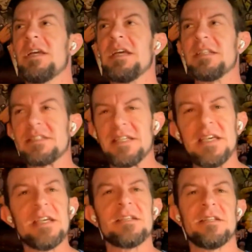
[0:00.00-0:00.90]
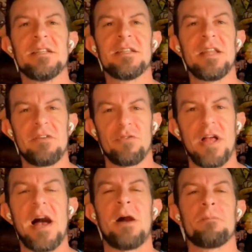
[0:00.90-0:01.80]
it did
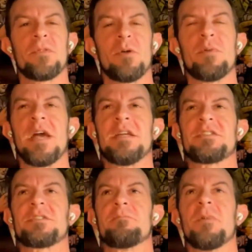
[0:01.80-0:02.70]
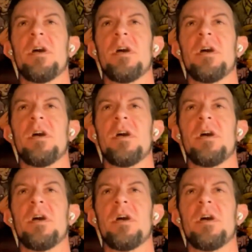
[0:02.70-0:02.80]
level out the bass.